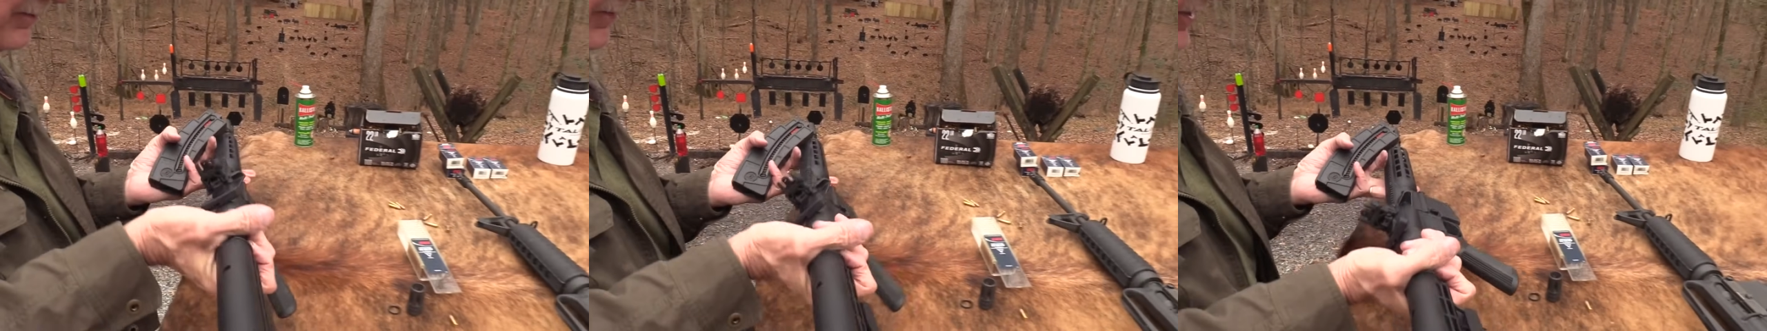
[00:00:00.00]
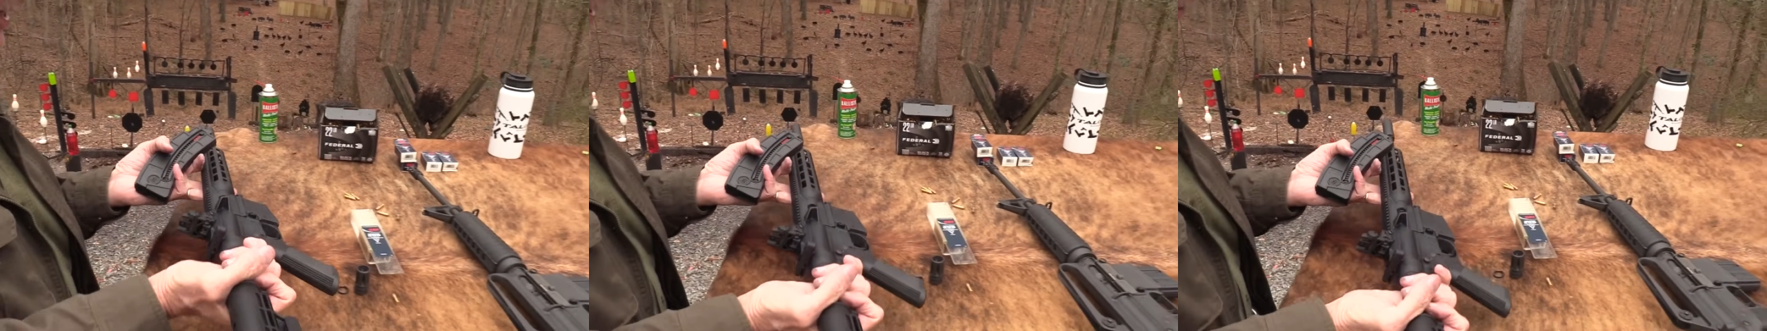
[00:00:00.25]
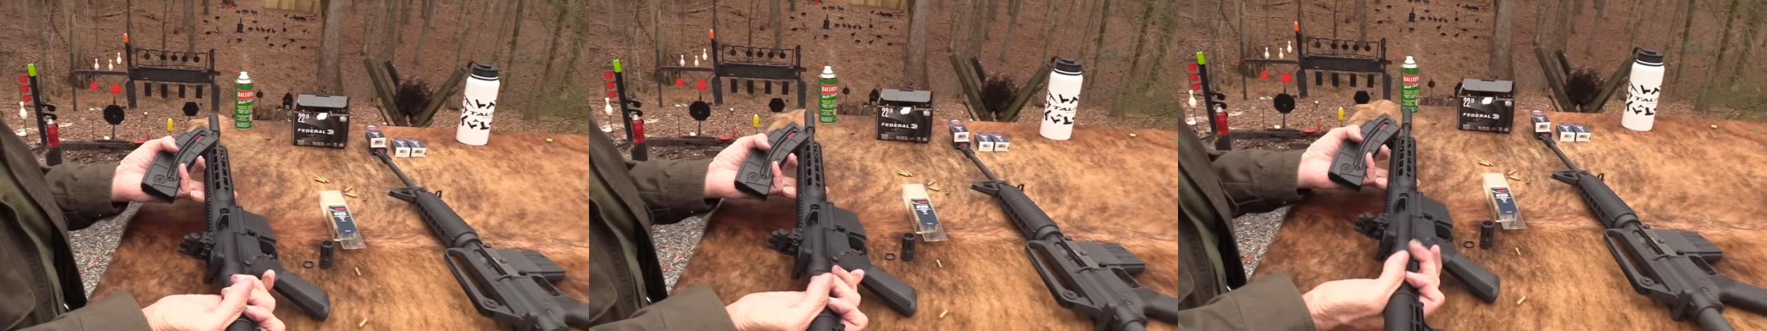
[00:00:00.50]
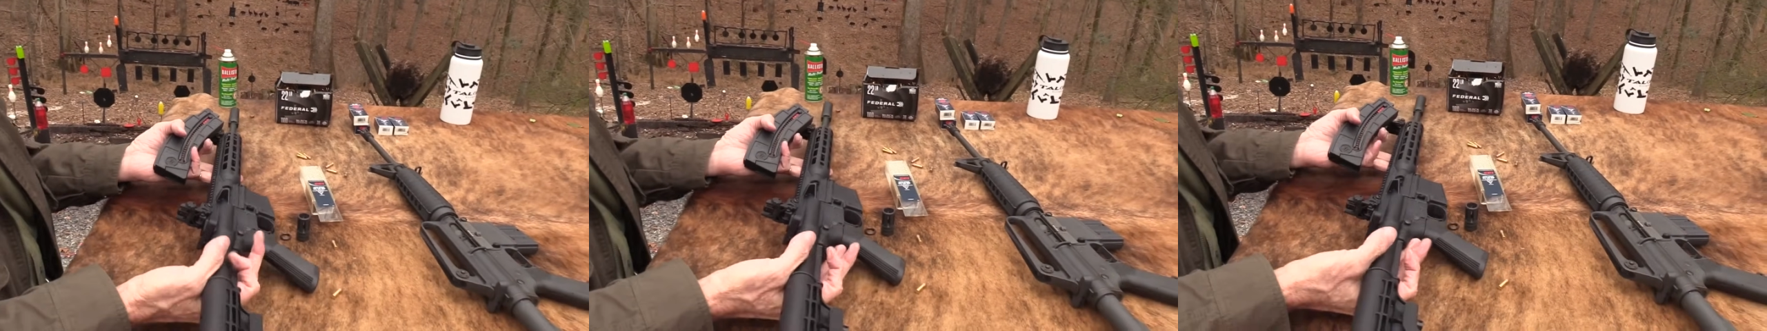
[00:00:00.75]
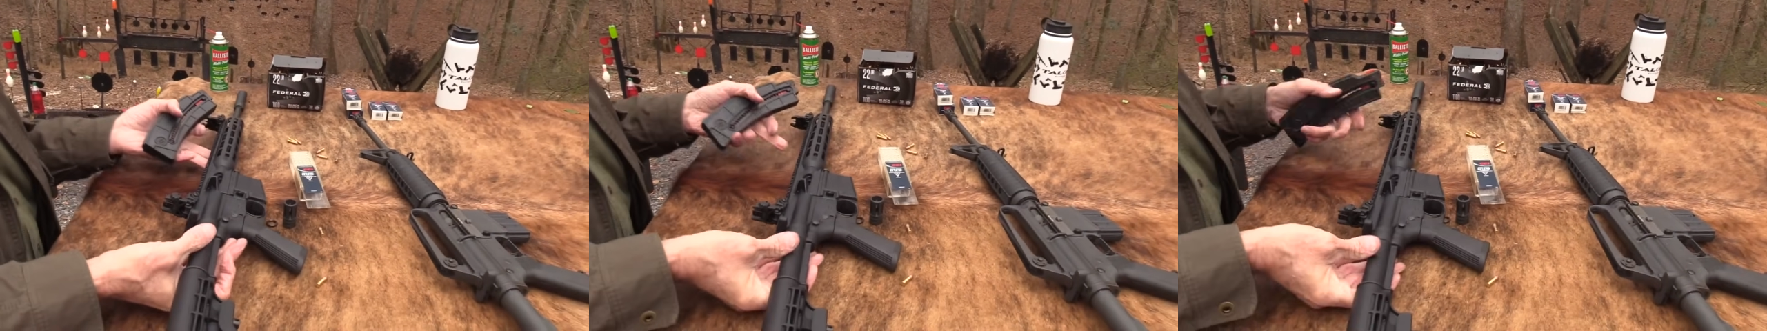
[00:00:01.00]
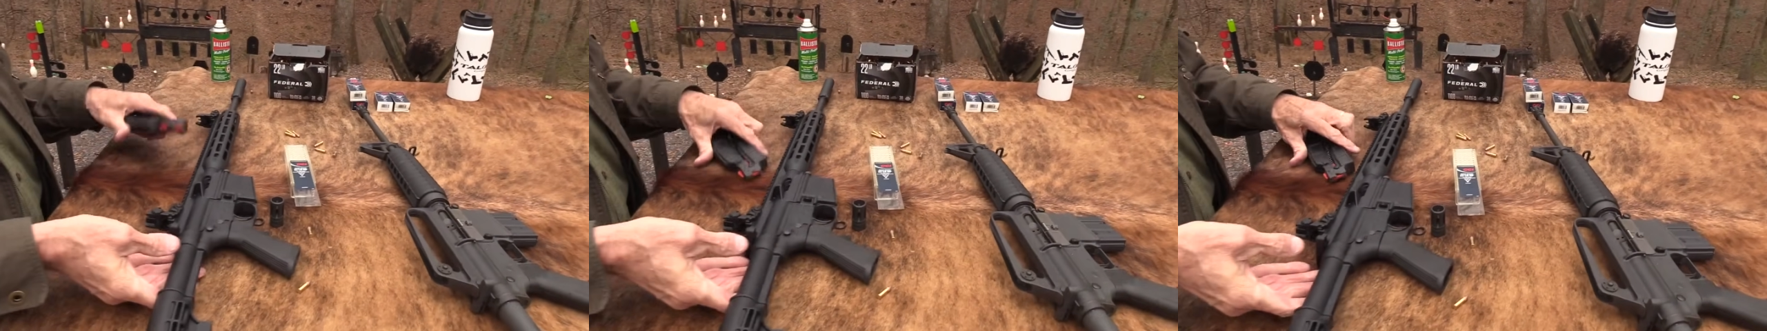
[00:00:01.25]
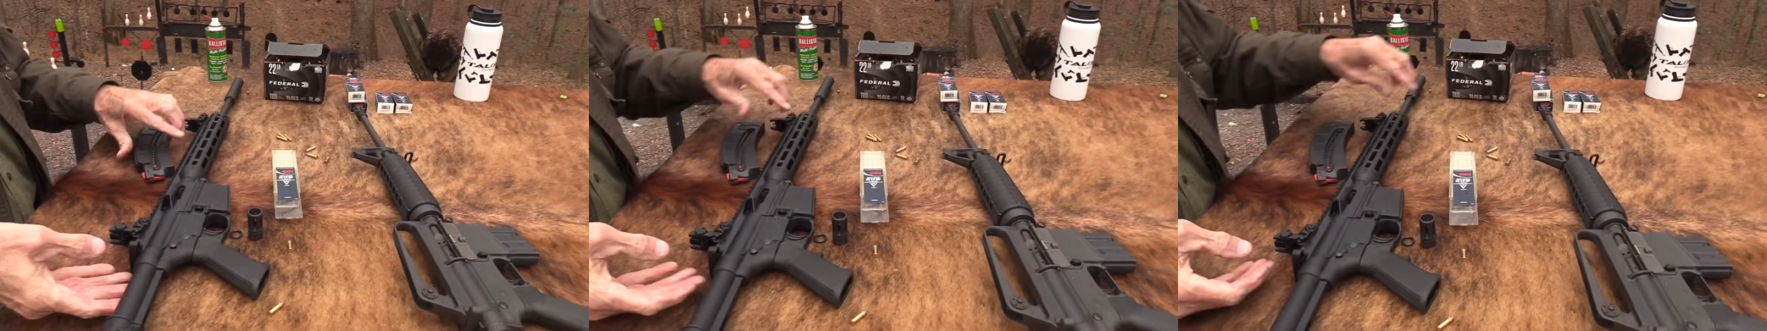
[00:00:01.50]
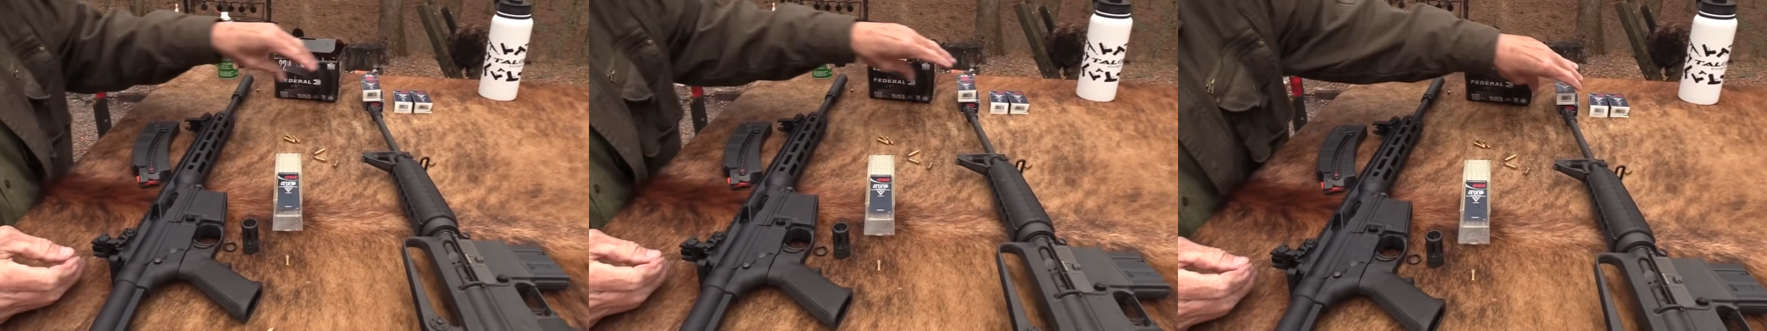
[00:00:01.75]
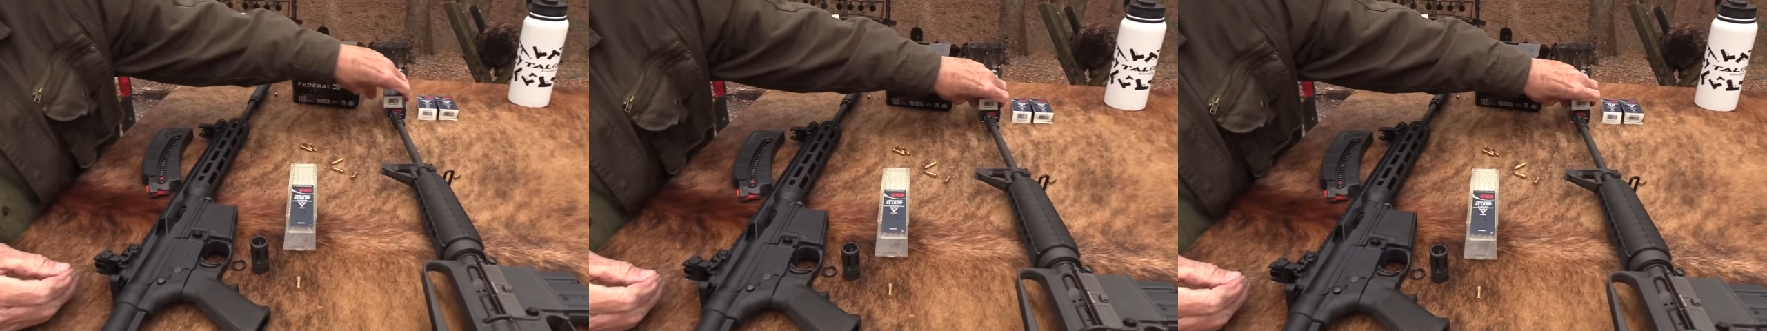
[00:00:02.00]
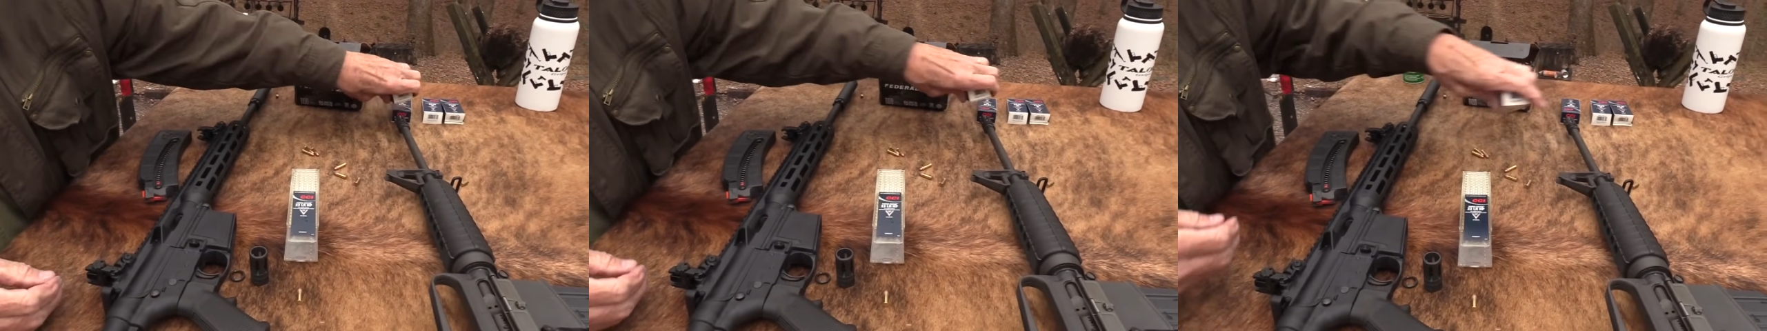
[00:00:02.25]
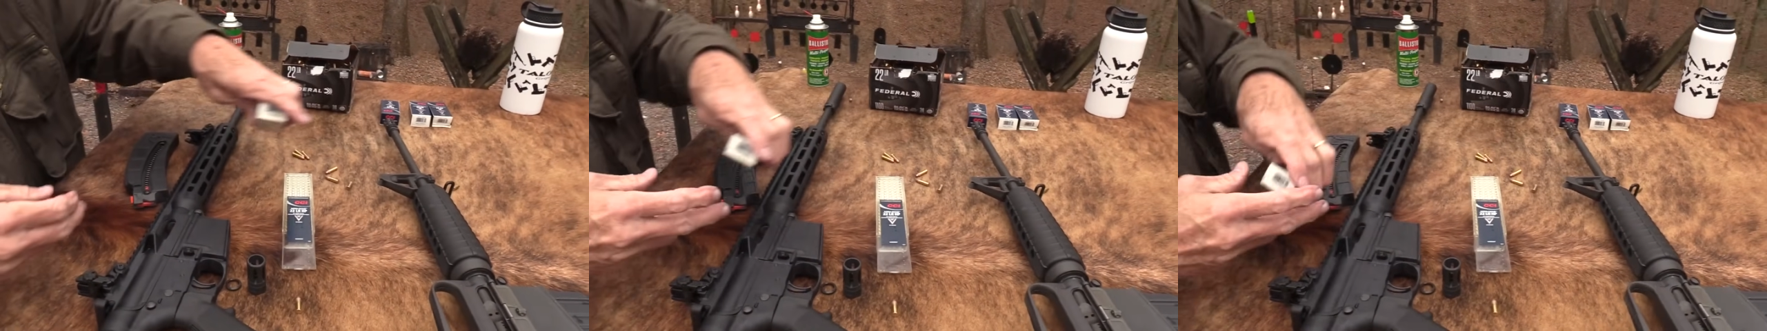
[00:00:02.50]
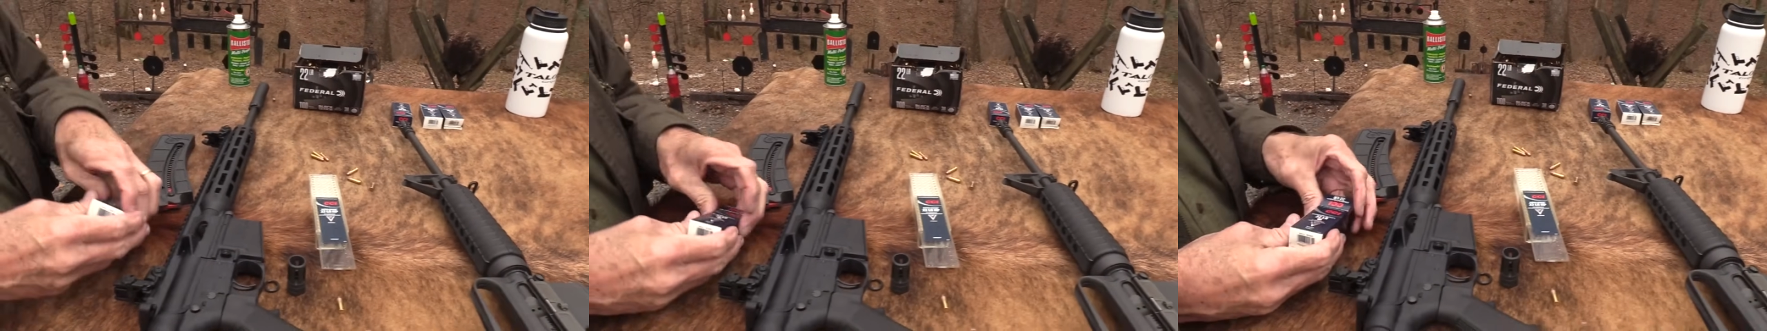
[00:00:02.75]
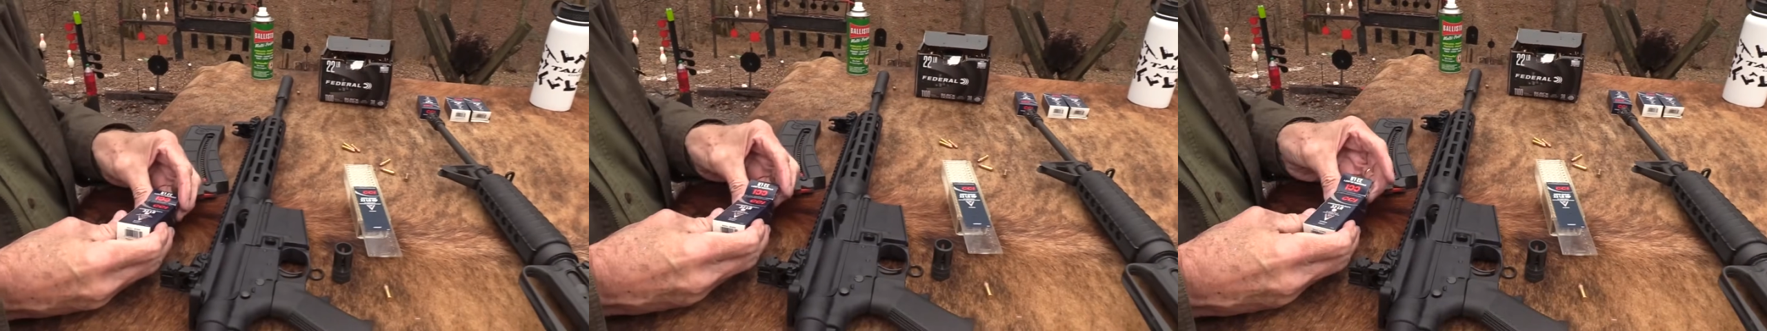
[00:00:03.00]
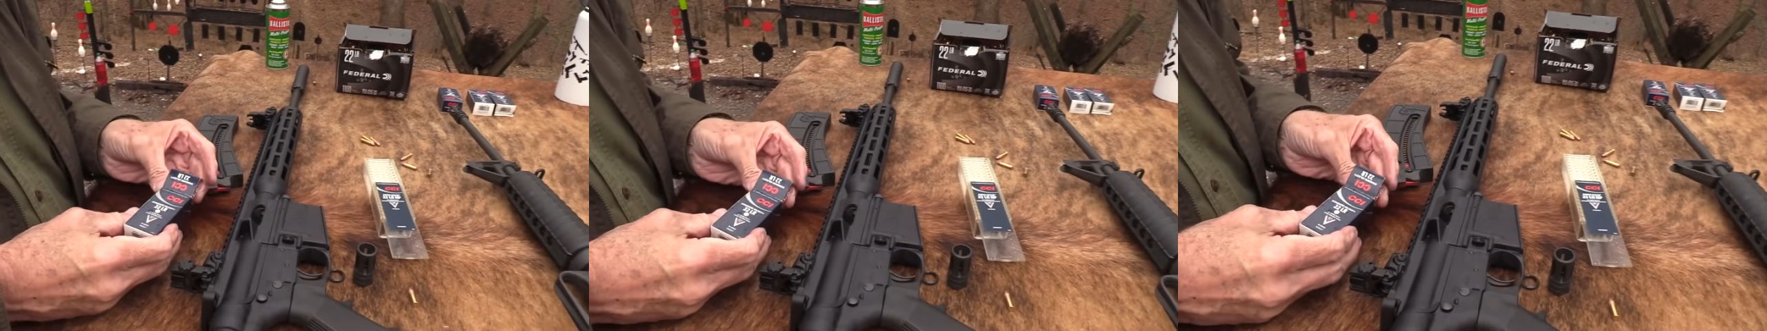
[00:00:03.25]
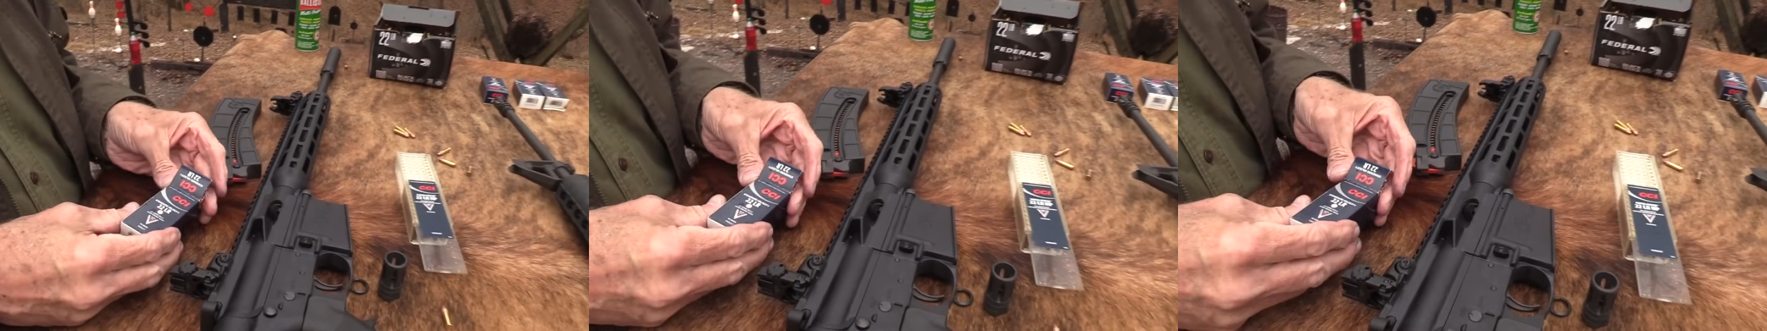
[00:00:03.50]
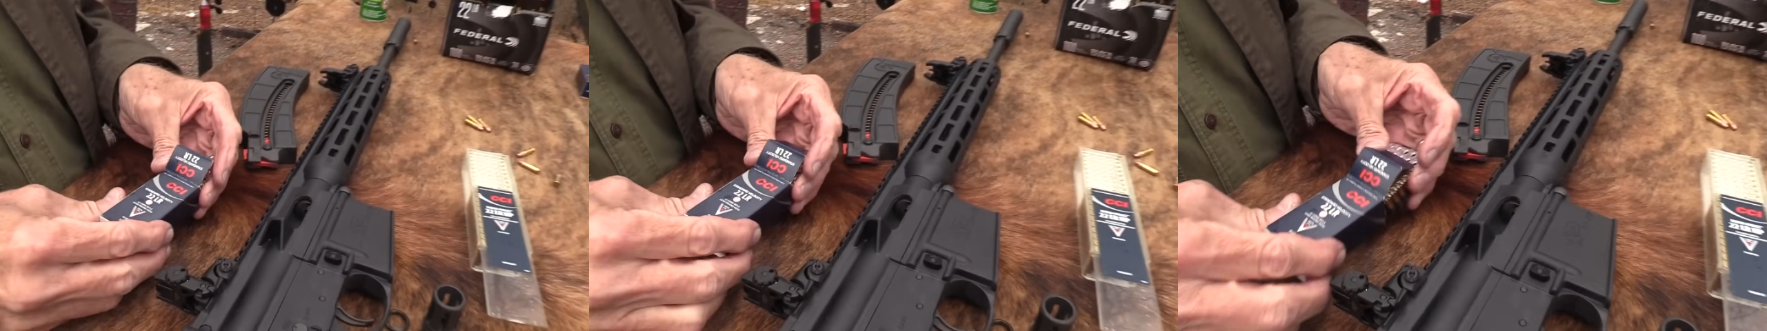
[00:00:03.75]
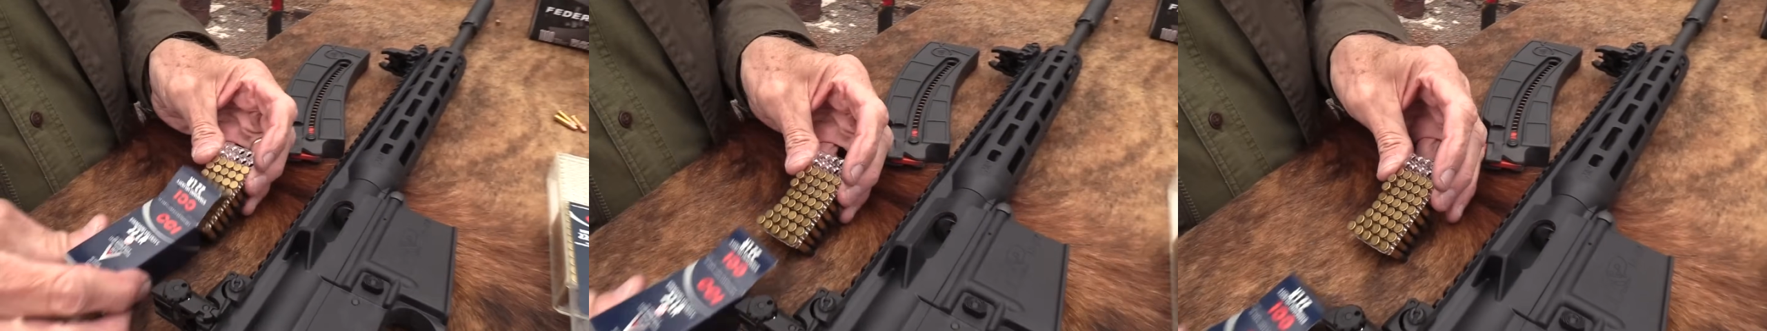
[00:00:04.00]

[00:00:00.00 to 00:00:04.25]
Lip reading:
[unreadable: no face in view]